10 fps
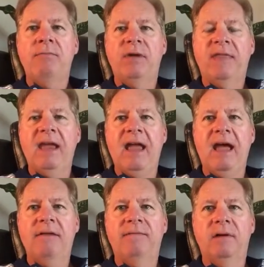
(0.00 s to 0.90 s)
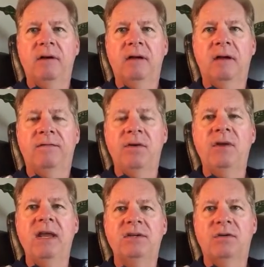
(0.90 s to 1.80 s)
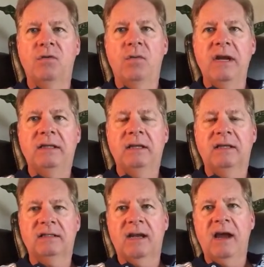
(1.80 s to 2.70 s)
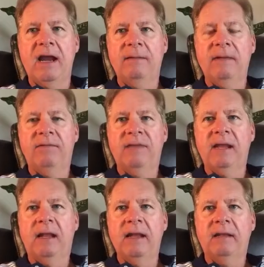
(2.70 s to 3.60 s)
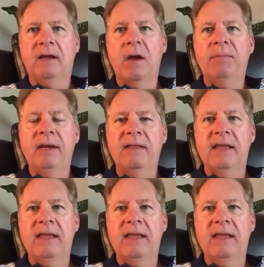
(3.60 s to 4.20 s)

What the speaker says: But they have a few days to a week to decide if they like the company.